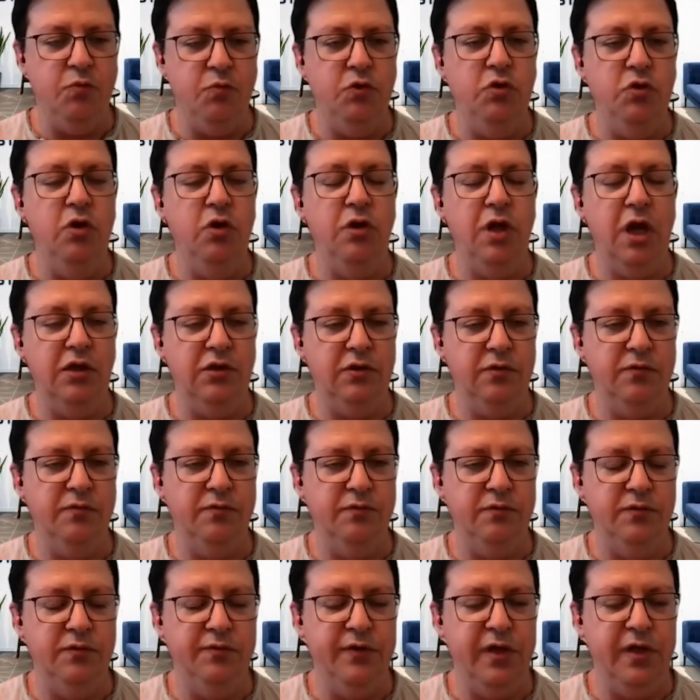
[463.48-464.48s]
So we do a lot
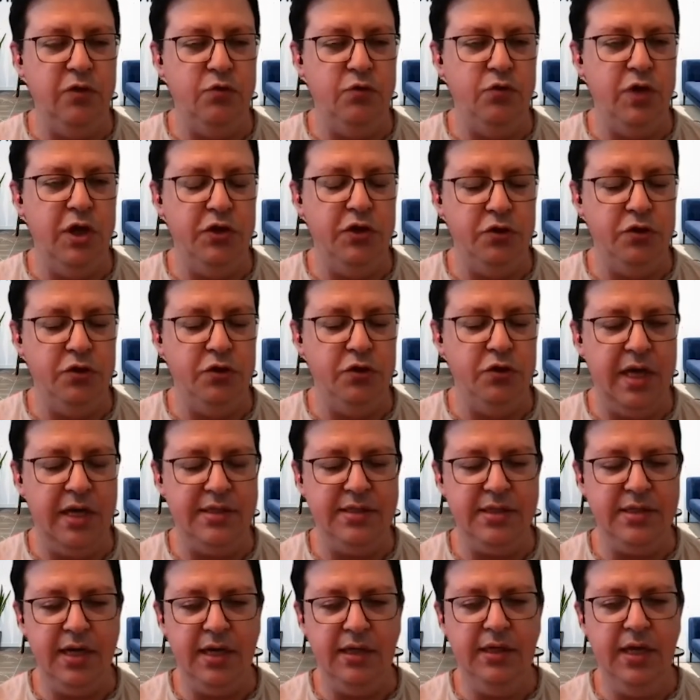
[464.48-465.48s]
of value creation in
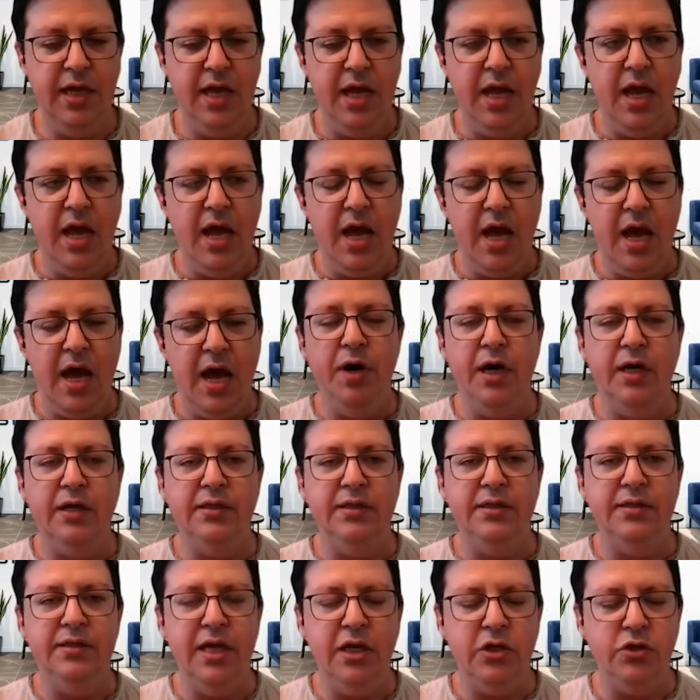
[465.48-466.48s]
that side.
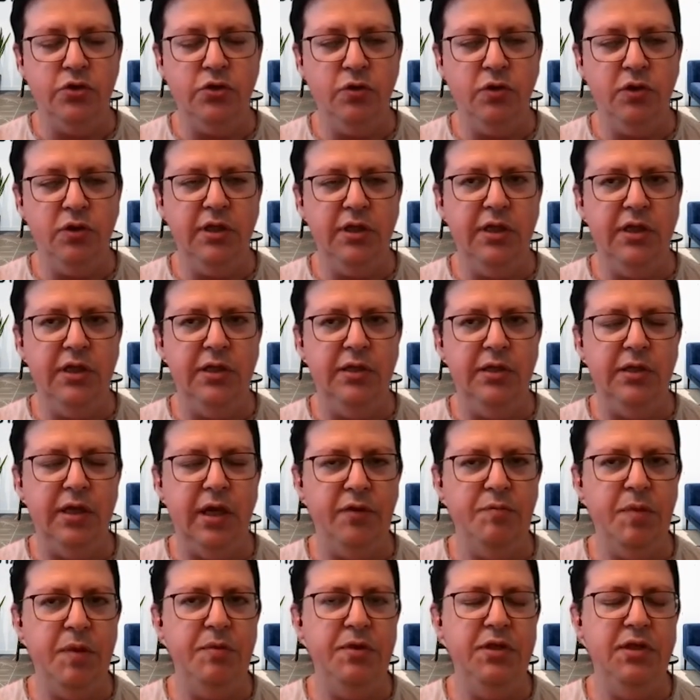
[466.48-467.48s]
But naturally,
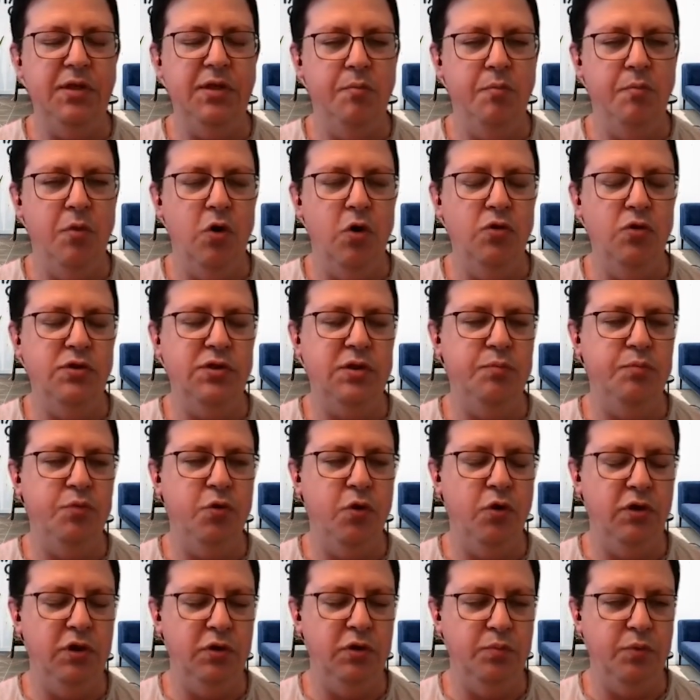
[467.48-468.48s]
I think maybe the most
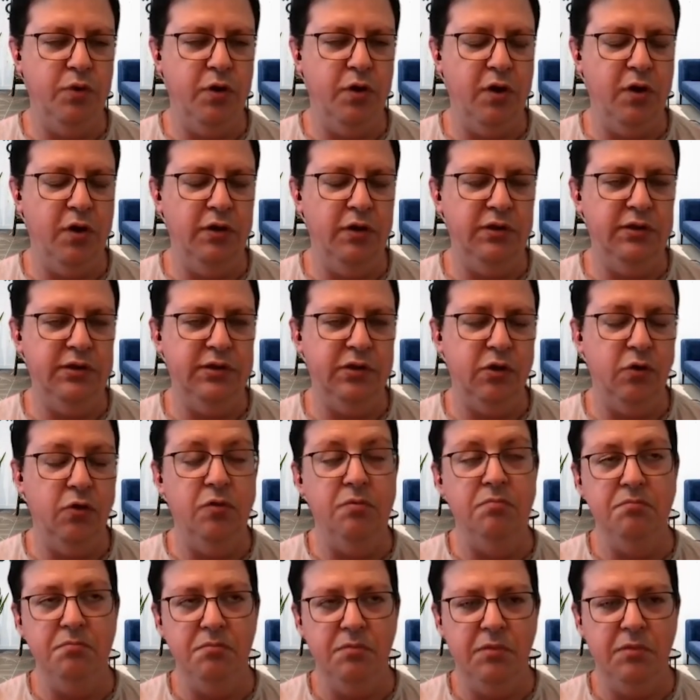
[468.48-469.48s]
important part,
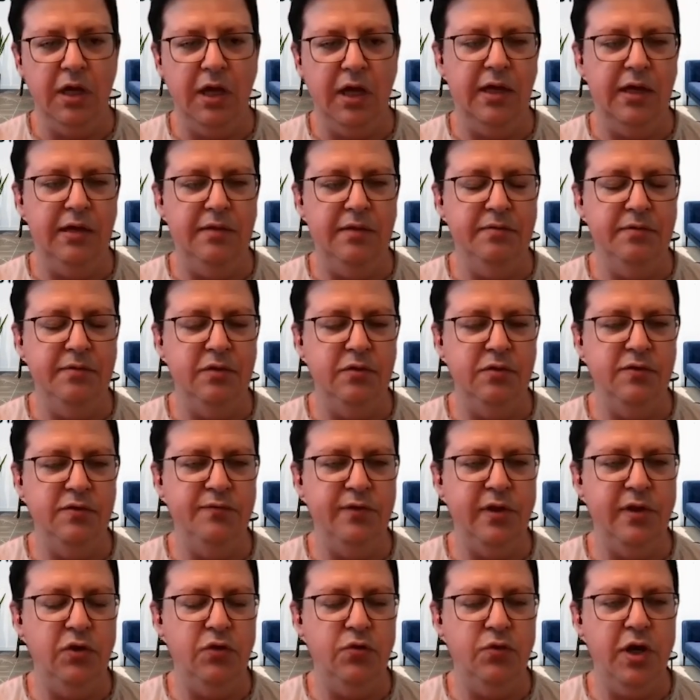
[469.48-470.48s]
or uh, in
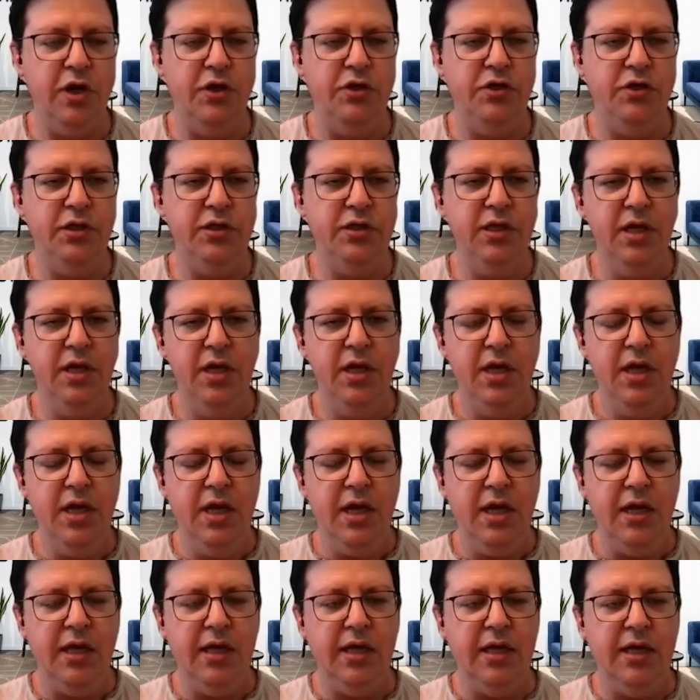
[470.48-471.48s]
terms of value creation,
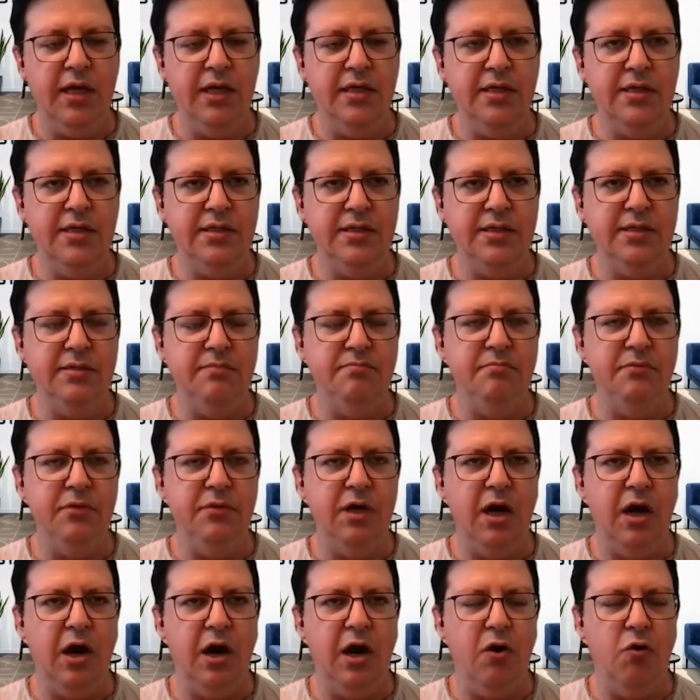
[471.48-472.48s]
is
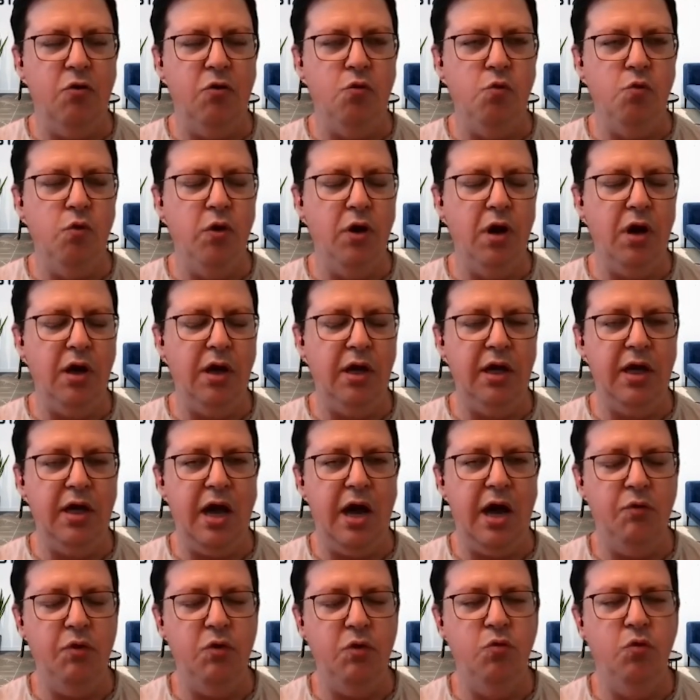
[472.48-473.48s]
how,
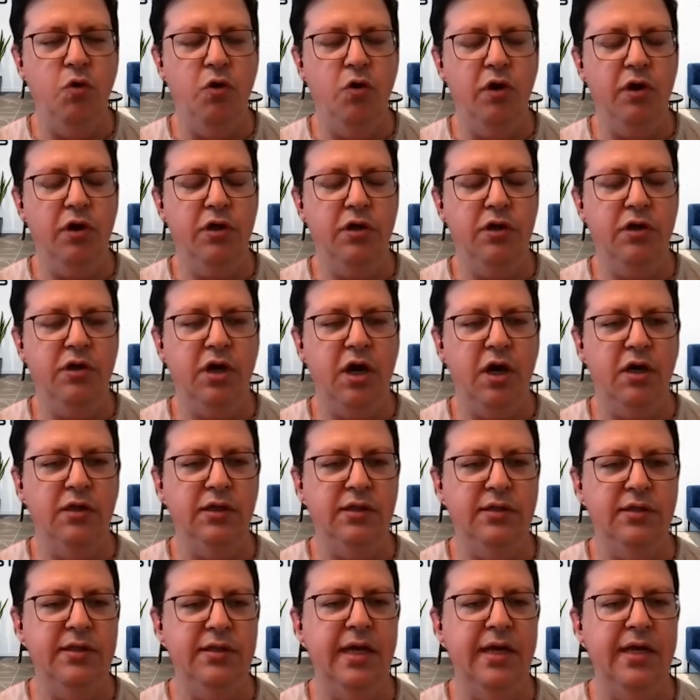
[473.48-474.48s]
uh, how we work
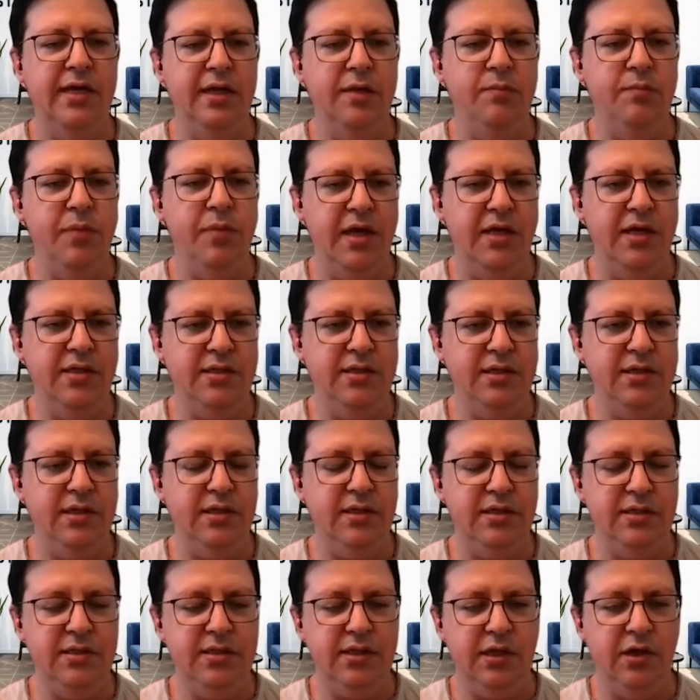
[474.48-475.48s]
on a daily
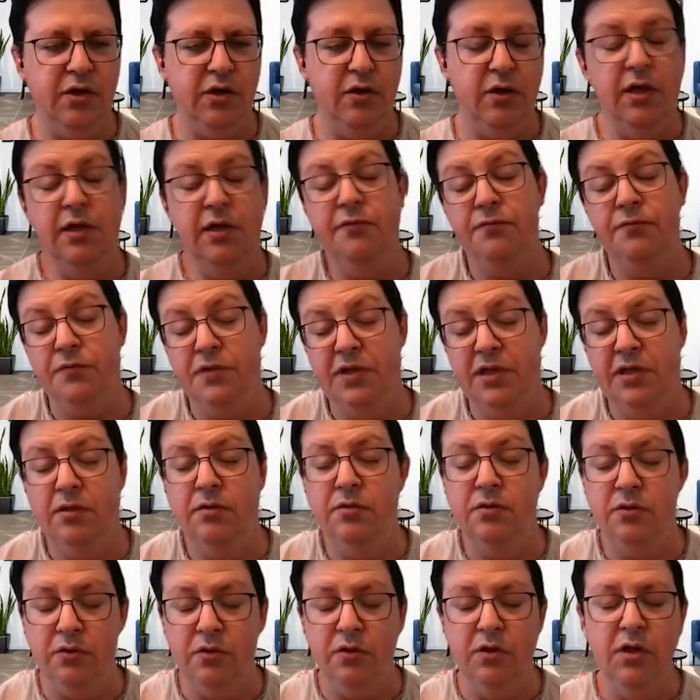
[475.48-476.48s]
basis, uh, if
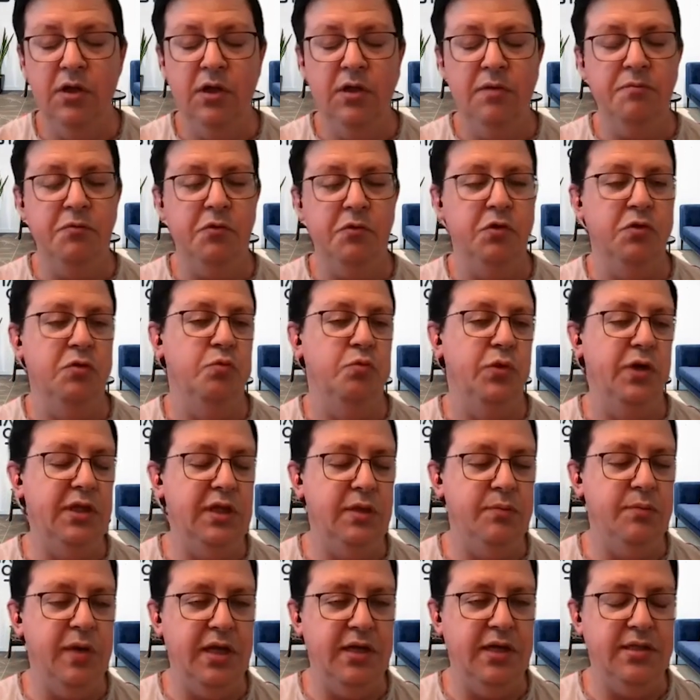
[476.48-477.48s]
need to, on a
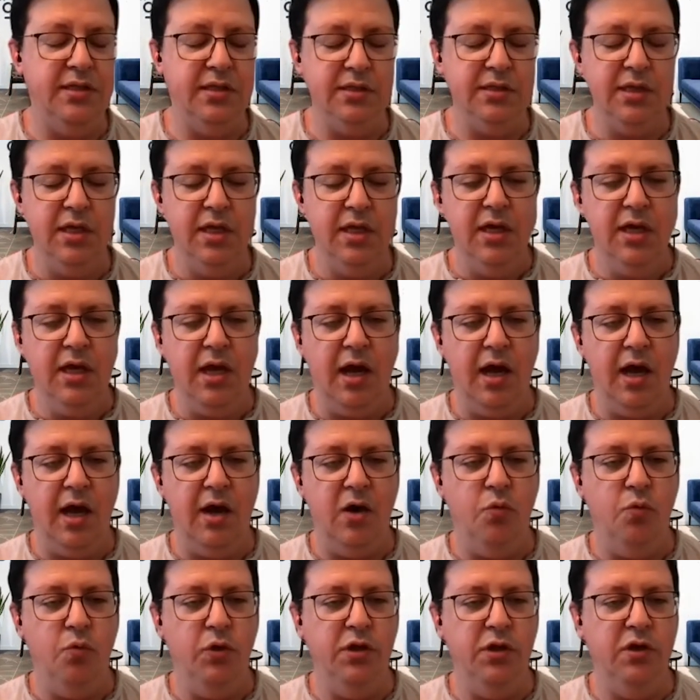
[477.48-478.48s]
weekly basis,
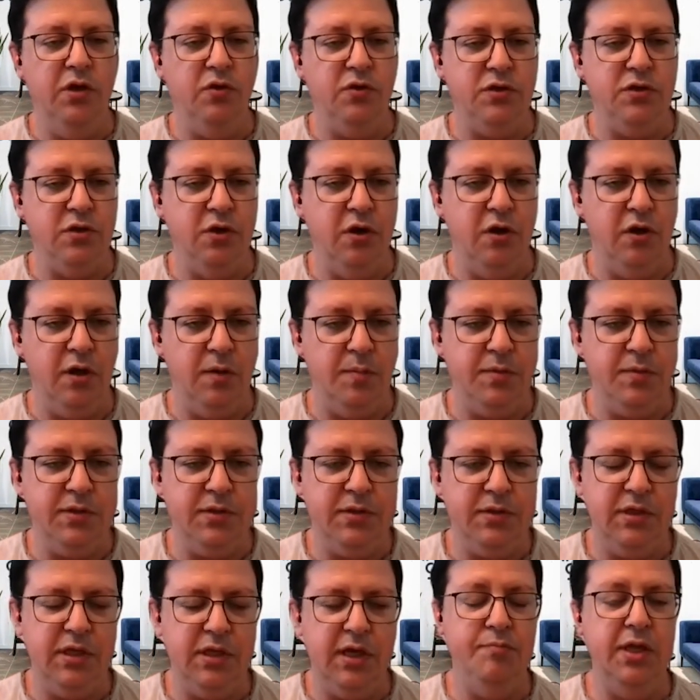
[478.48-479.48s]
uh, with our startups.